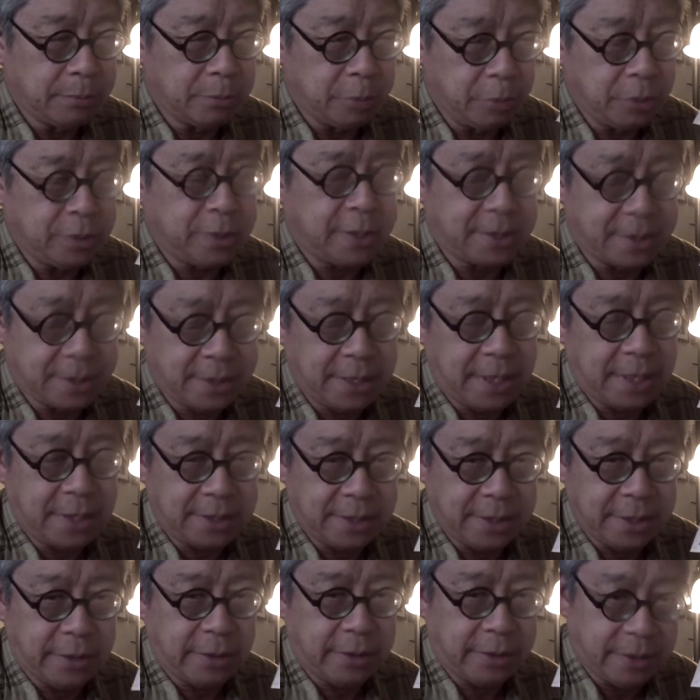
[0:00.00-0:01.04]
blue
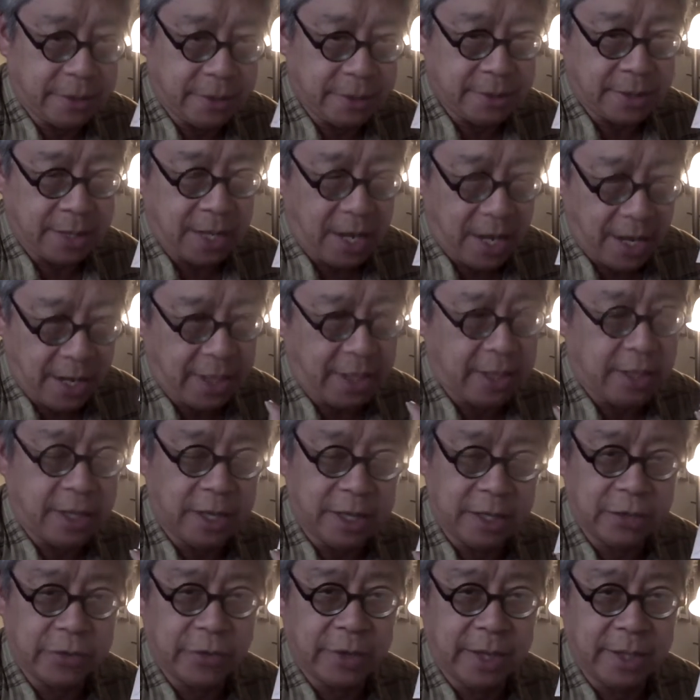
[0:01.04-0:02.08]
sensitized layer is a high
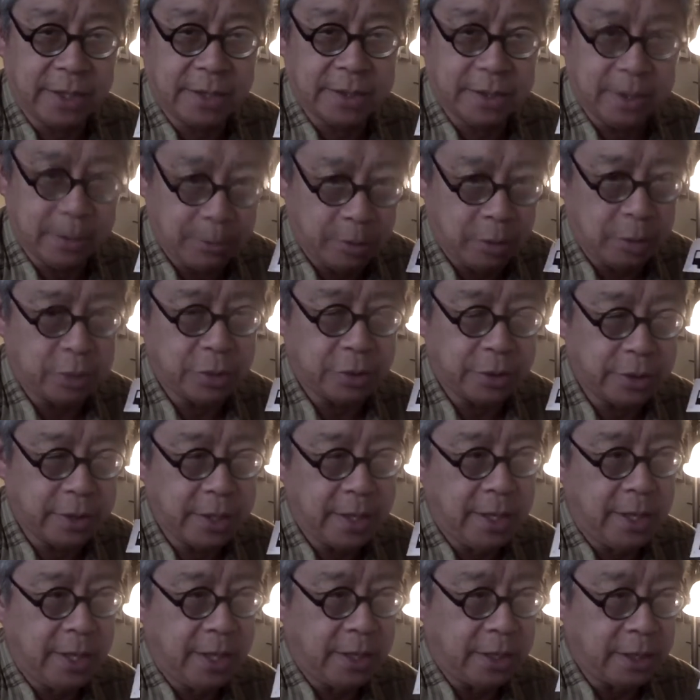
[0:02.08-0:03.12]
contrast emulsion
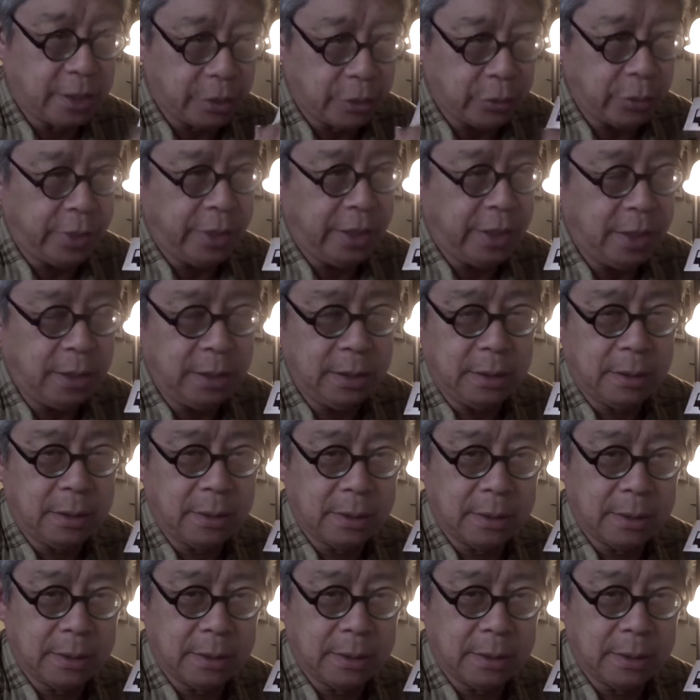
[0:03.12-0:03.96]
and the green